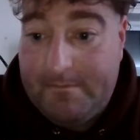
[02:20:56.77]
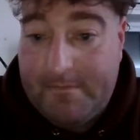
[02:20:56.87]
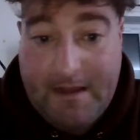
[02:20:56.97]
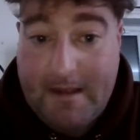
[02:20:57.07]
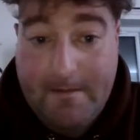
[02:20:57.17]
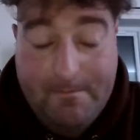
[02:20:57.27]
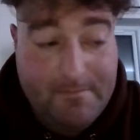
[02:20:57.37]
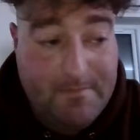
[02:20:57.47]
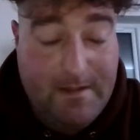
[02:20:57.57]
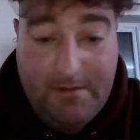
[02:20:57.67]
Yeah.
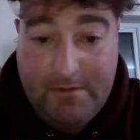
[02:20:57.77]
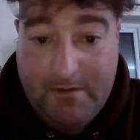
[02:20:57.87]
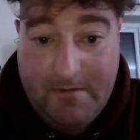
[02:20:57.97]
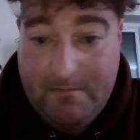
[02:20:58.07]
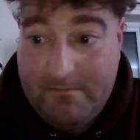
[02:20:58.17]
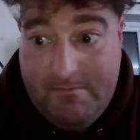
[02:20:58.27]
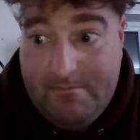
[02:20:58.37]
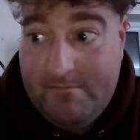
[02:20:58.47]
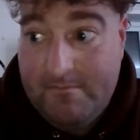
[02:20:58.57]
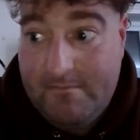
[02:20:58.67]
It's like
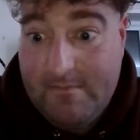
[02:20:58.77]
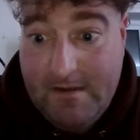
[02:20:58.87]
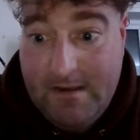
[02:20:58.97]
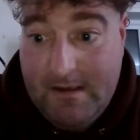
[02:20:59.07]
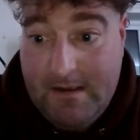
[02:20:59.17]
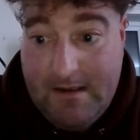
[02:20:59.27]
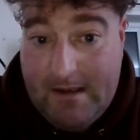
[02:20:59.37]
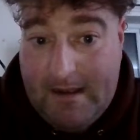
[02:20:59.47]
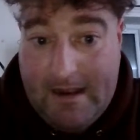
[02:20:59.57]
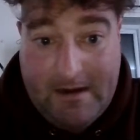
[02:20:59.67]

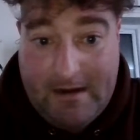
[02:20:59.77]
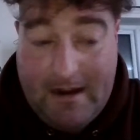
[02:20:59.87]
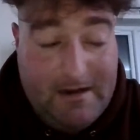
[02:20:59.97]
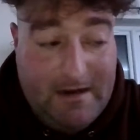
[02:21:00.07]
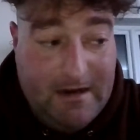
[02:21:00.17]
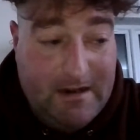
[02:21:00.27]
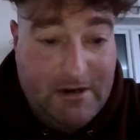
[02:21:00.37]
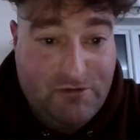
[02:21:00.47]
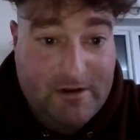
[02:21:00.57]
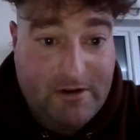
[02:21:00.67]
how do you lay
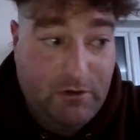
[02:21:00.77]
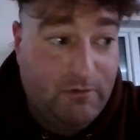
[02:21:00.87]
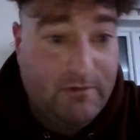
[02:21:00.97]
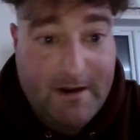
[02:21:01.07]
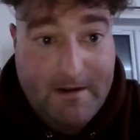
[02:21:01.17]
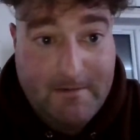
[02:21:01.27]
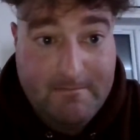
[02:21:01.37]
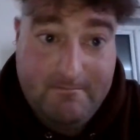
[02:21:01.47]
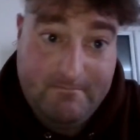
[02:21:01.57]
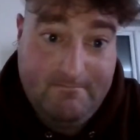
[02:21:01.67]
a track your way?
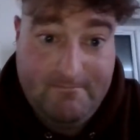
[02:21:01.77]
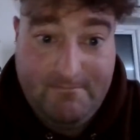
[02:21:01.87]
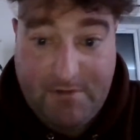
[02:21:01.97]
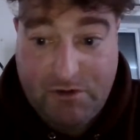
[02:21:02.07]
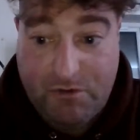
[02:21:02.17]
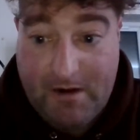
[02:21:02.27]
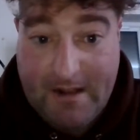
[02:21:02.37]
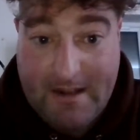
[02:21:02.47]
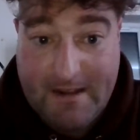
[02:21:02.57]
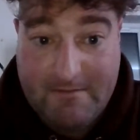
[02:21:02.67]
It's your
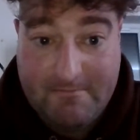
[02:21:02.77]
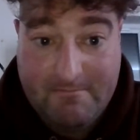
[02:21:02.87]
layout.